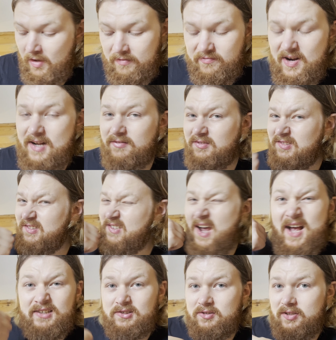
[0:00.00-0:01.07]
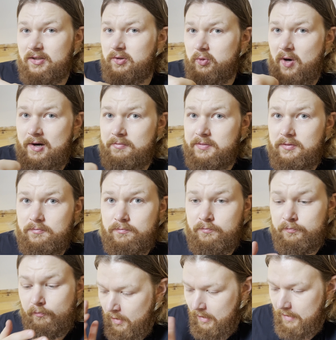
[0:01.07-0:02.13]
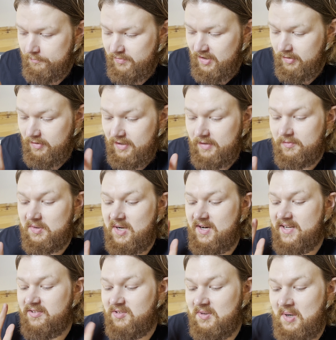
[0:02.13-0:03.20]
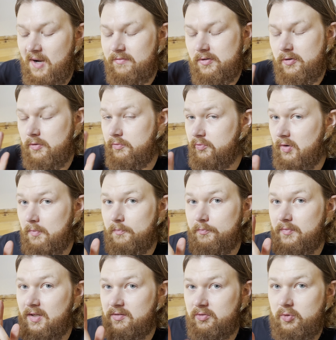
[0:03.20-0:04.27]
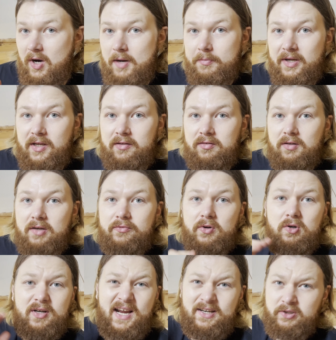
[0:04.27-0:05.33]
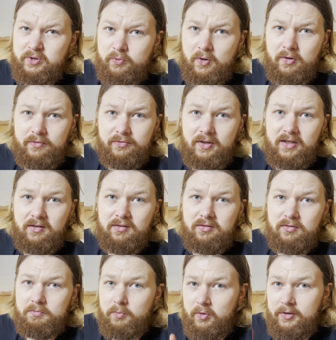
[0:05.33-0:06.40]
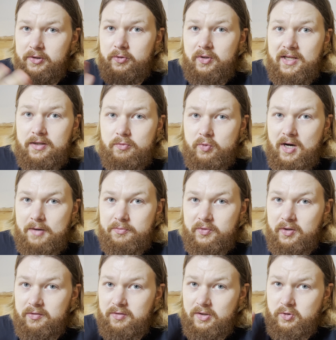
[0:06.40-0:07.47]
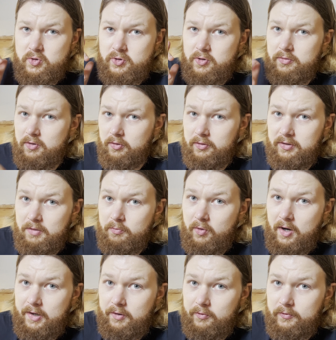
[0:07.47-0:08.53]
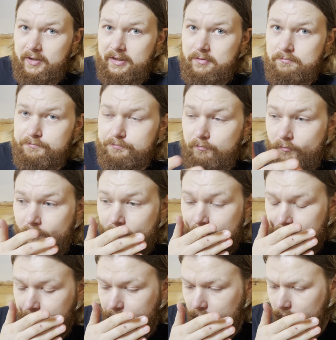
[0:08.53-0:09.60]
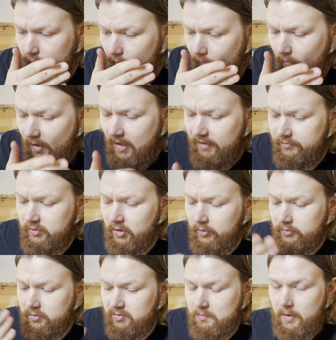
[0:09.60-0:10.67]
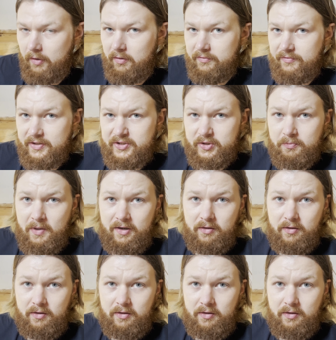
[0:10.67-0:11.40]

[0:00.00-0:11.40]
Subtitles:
fantastic crab. I'm thinking the lesson I've learned from this crab is if you catch one of these more unique crabs, is that you should cook them right away. I've talked to some other fishermen